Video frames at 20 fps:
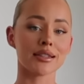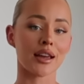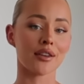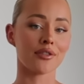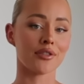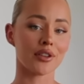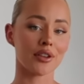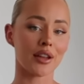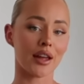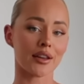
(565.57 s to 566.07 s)
I
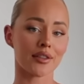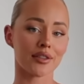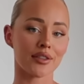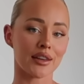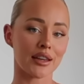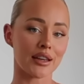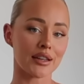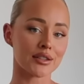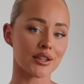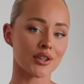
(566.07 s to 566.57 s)
feel like
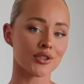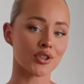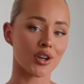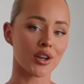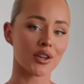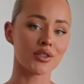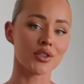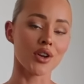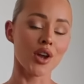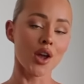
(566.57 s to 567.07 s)
these are
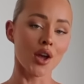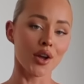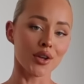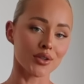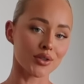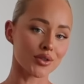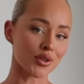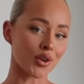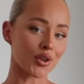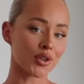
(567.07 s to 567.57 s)
just
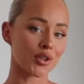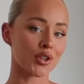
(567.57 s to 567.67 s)
so